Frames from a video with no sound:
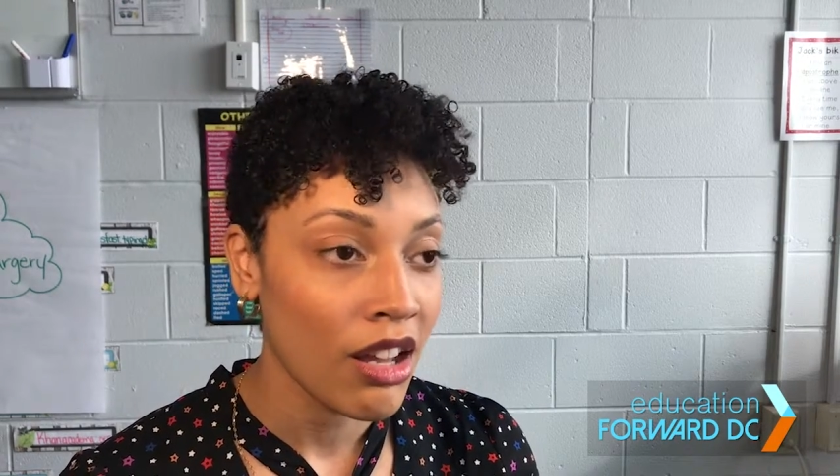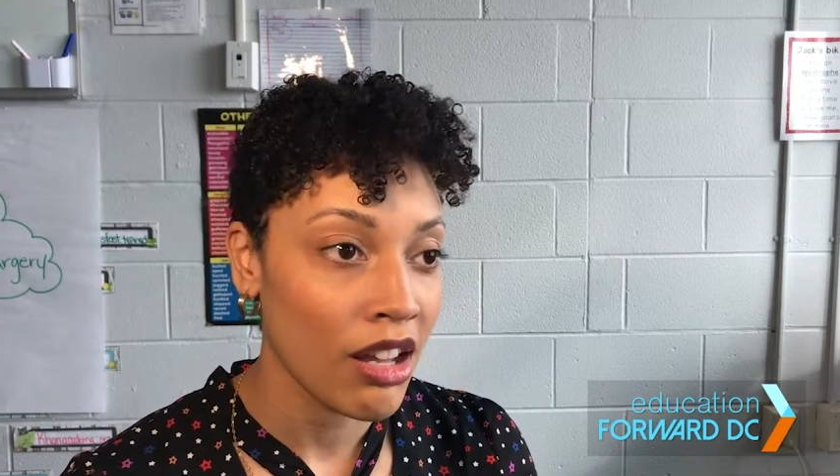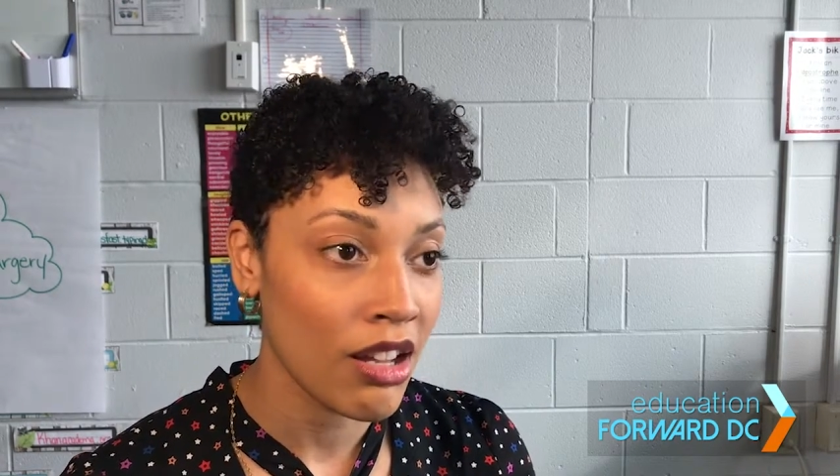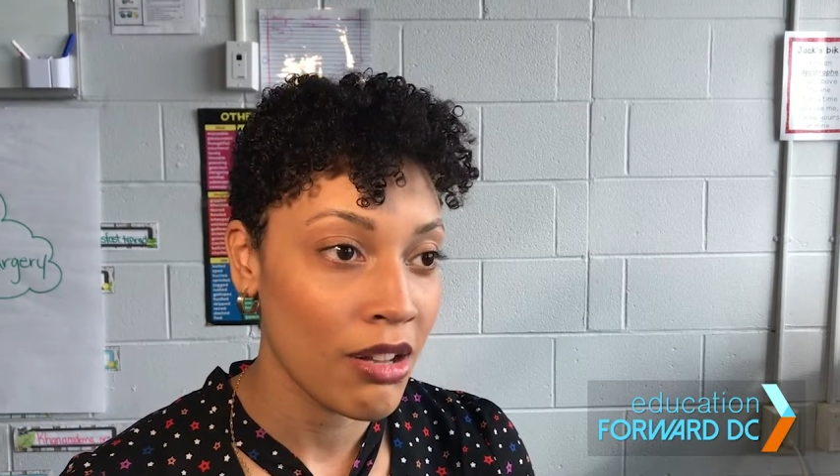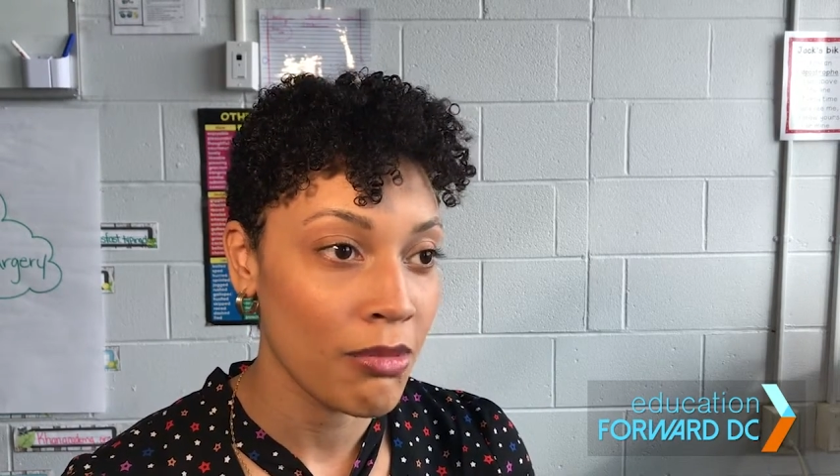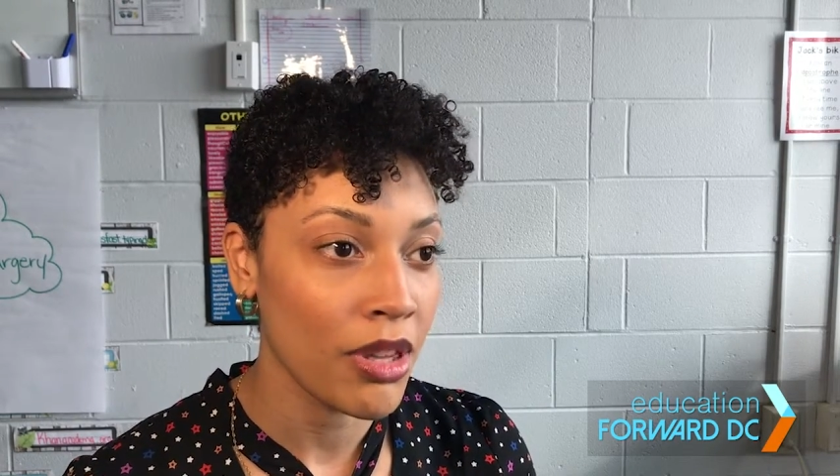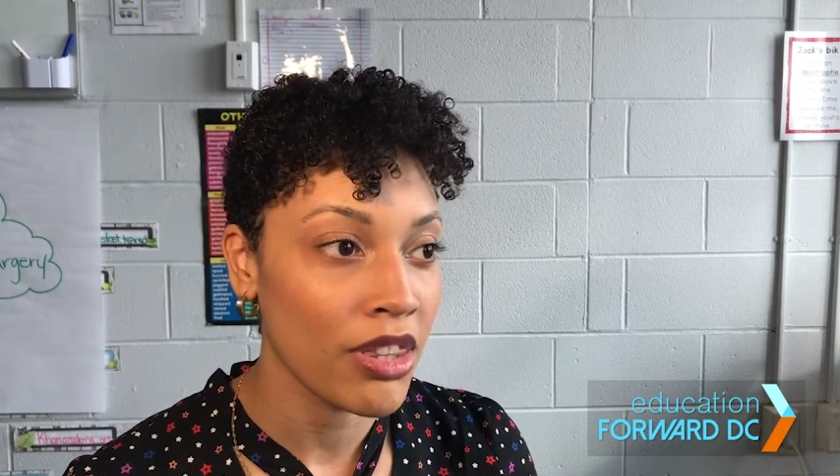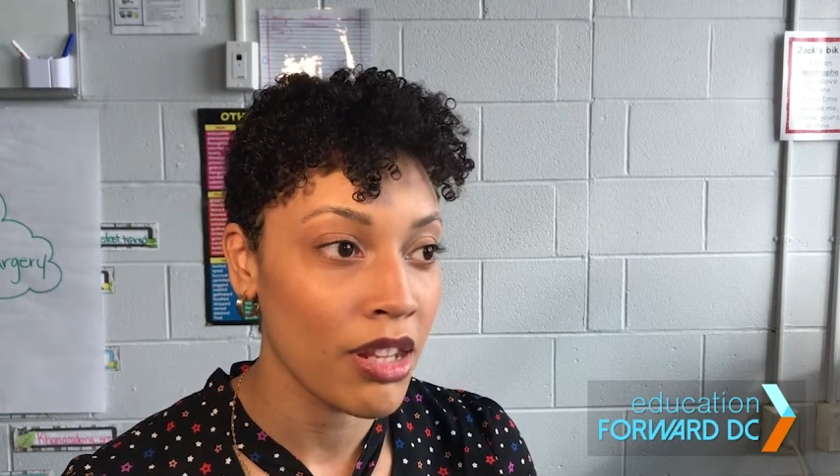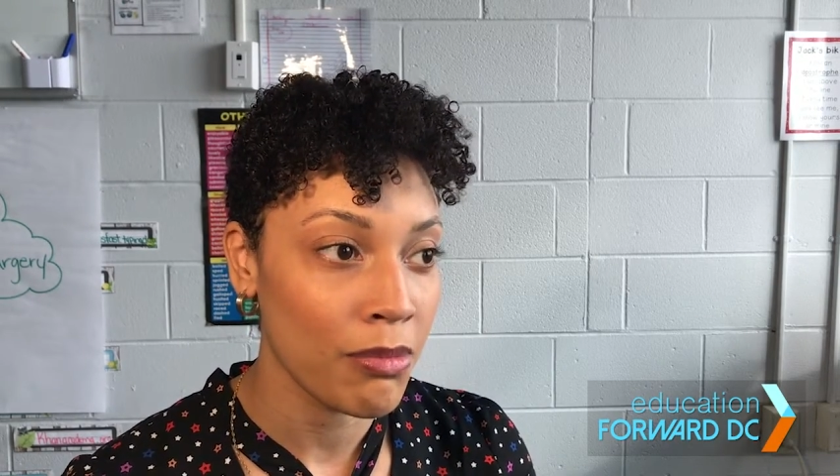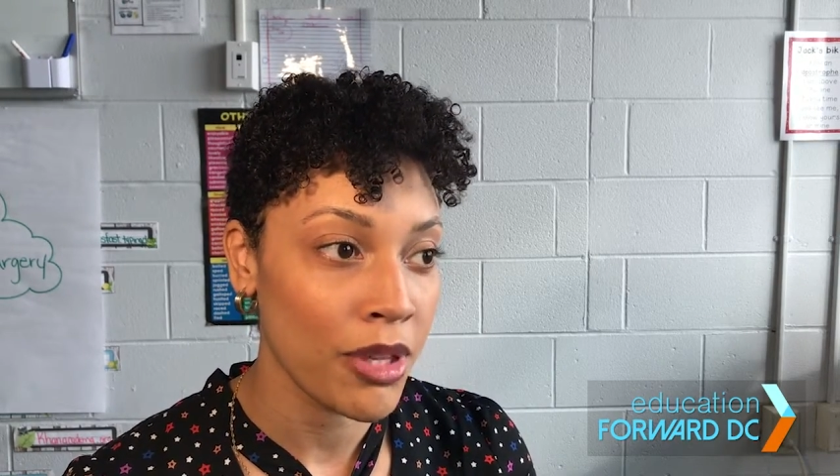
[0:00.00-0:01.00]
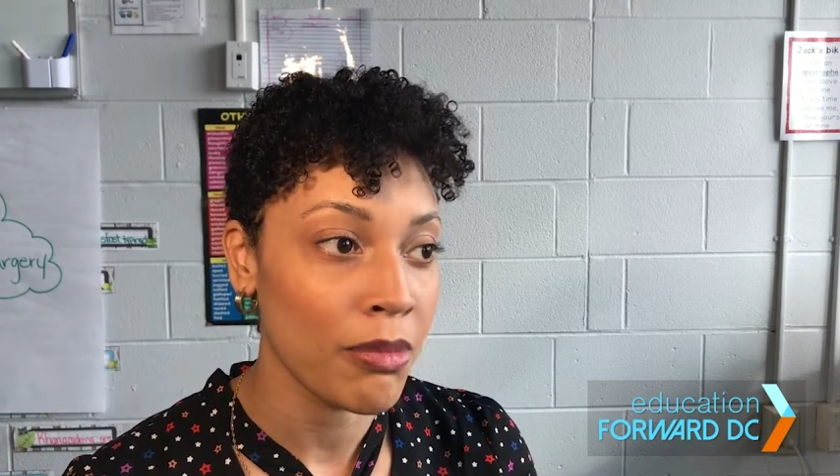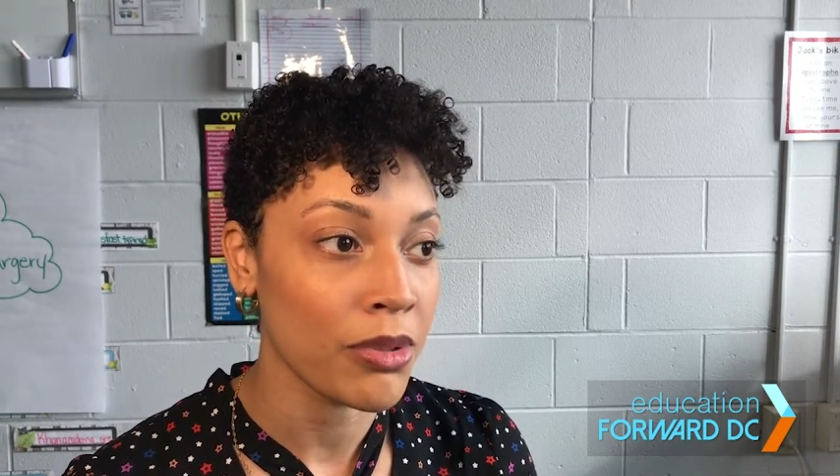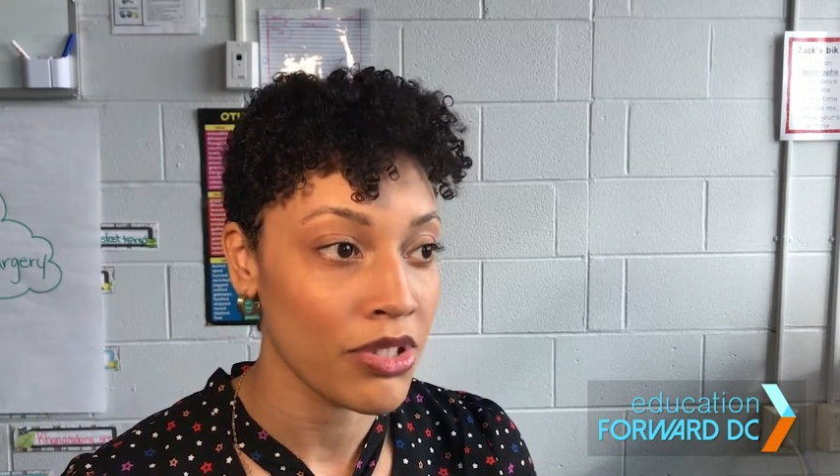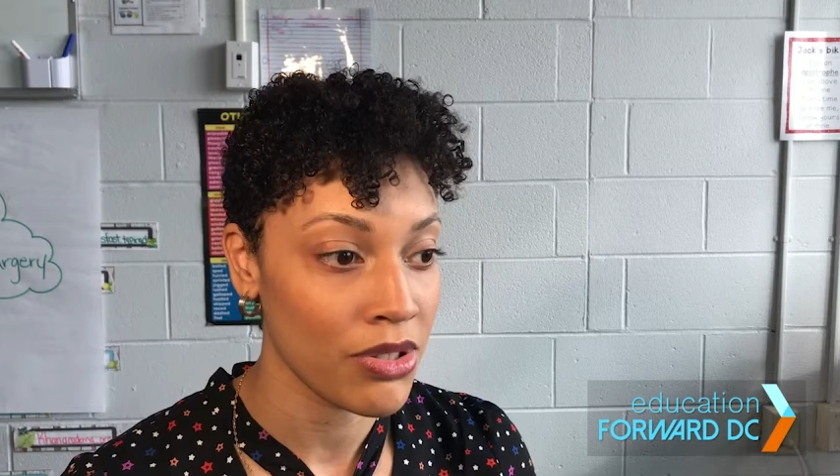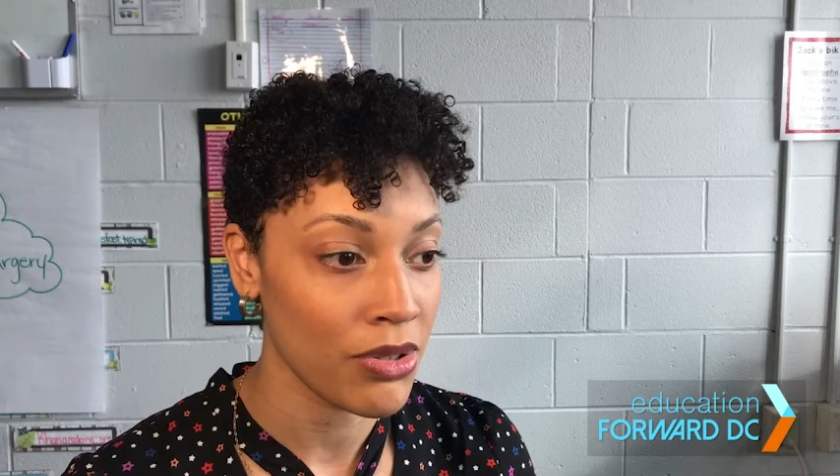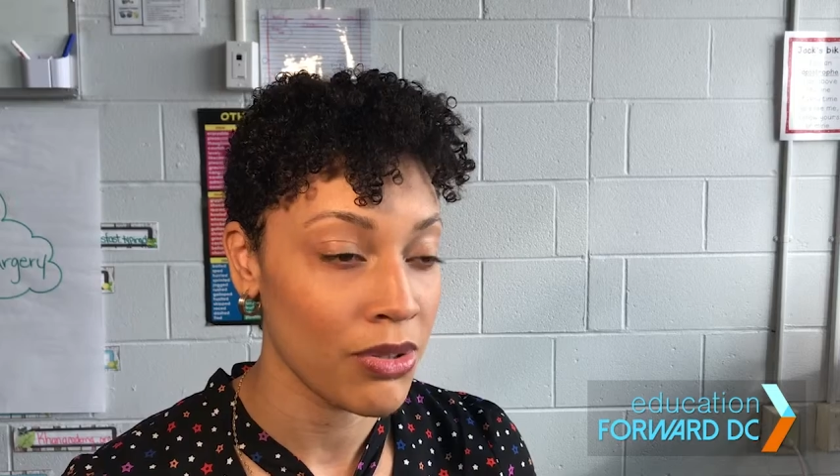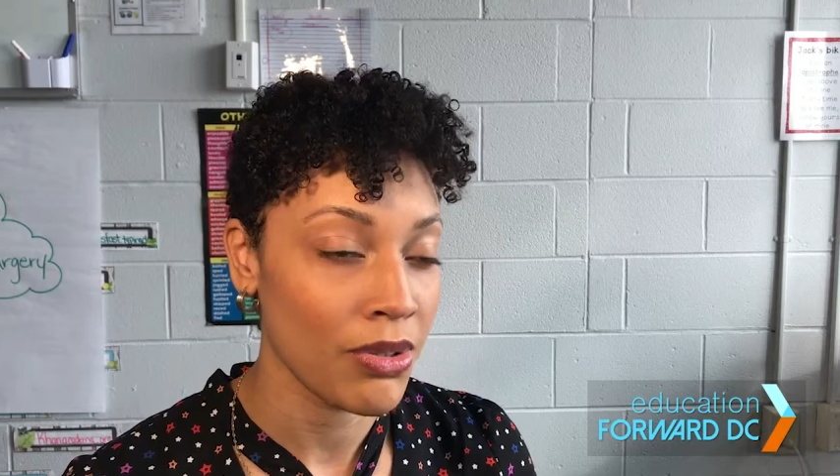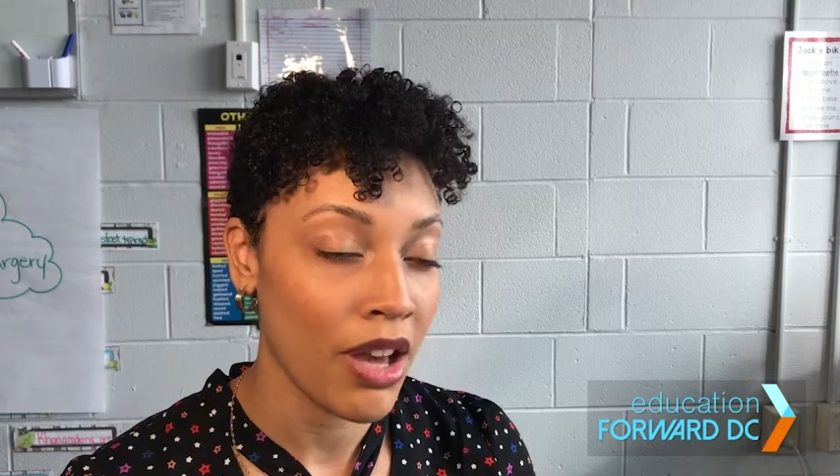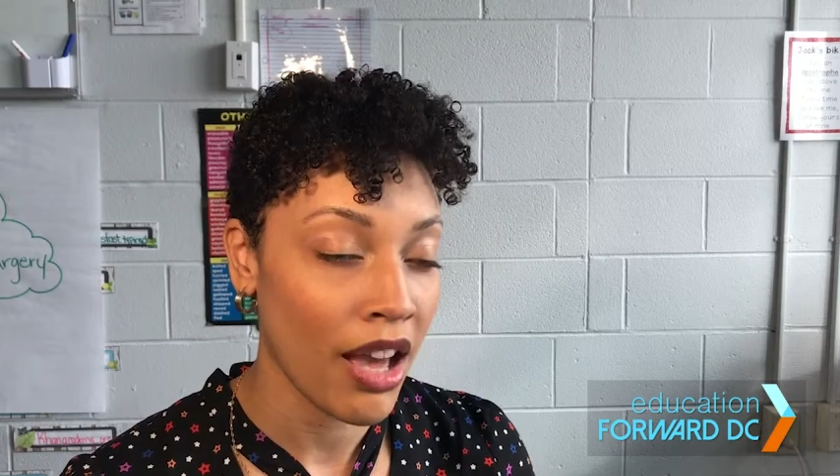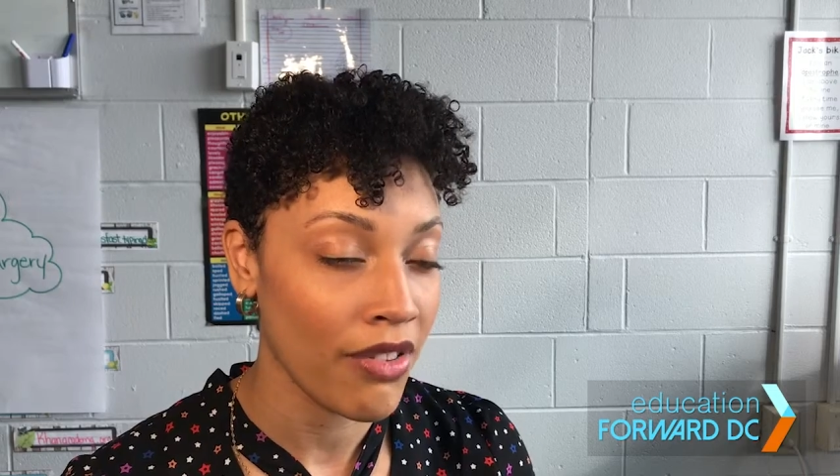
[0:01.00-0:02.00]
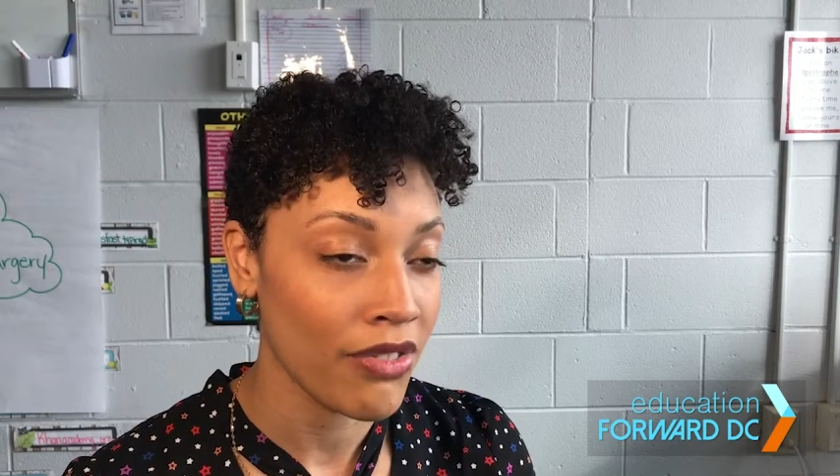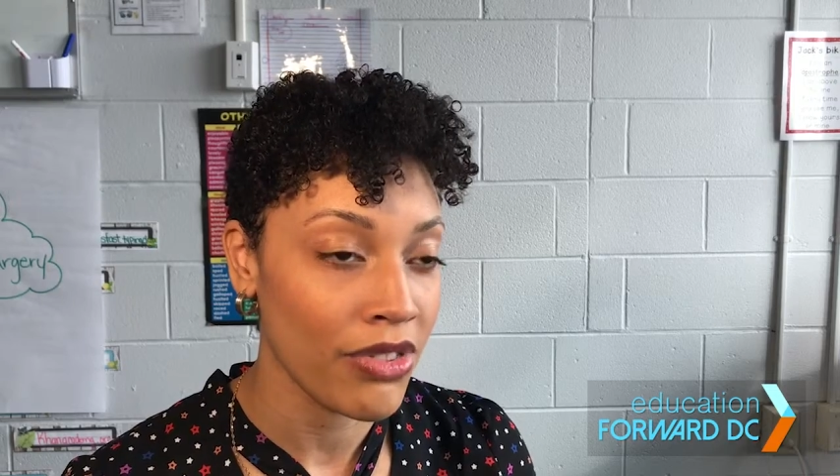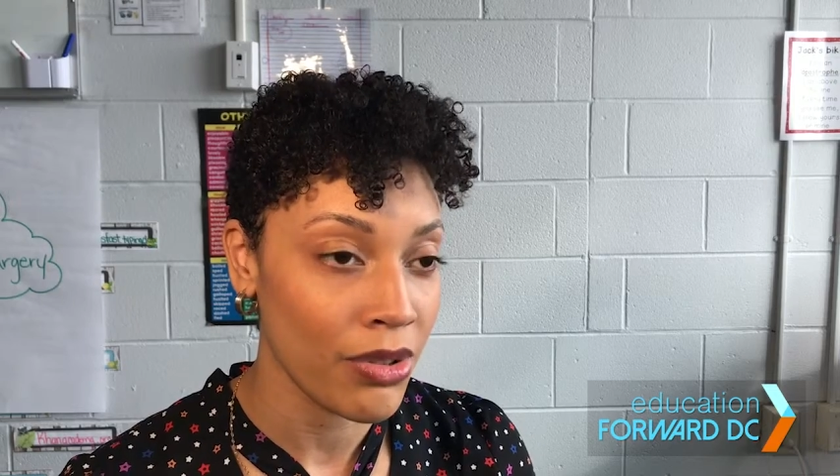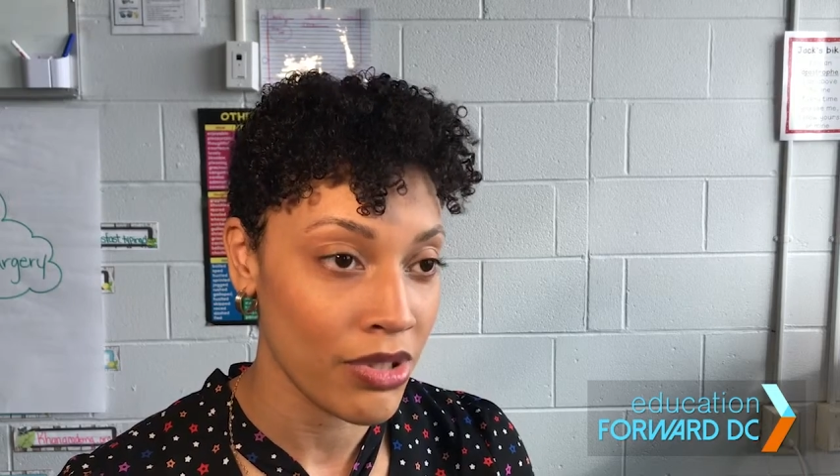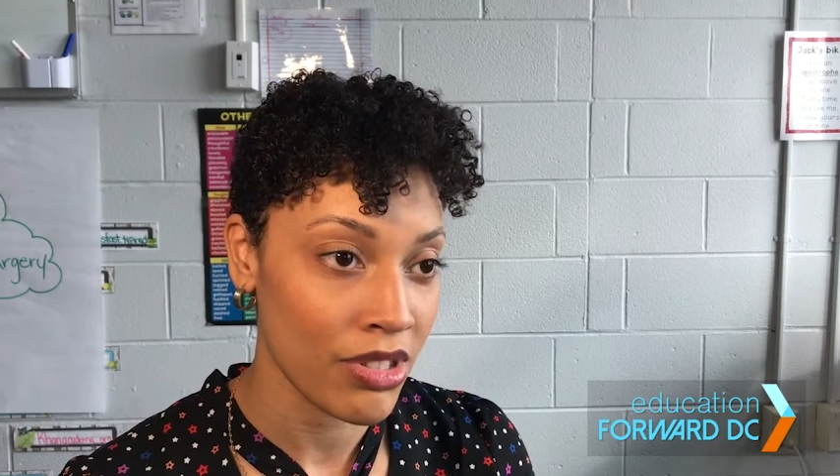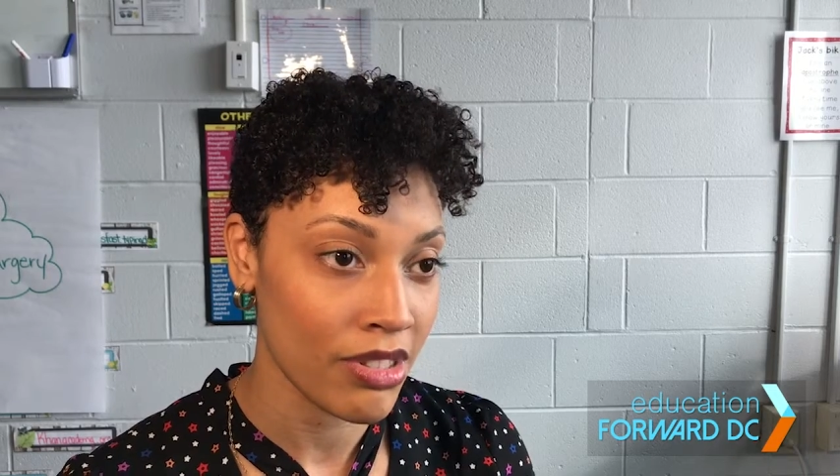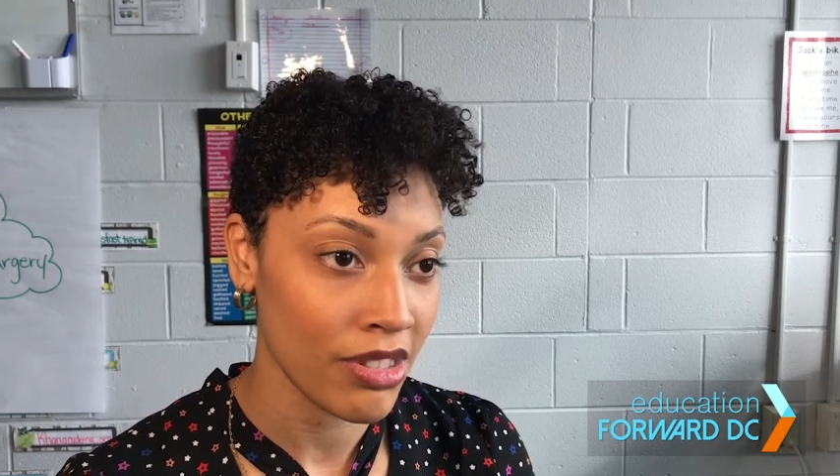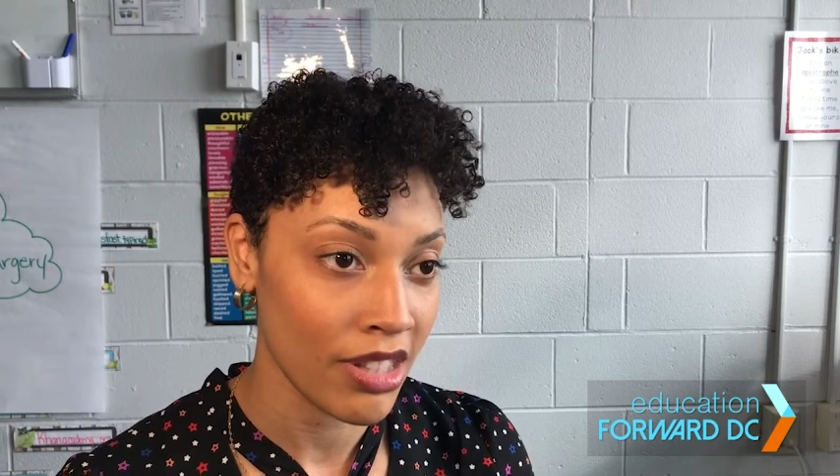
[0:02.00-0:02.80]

and then be able to have those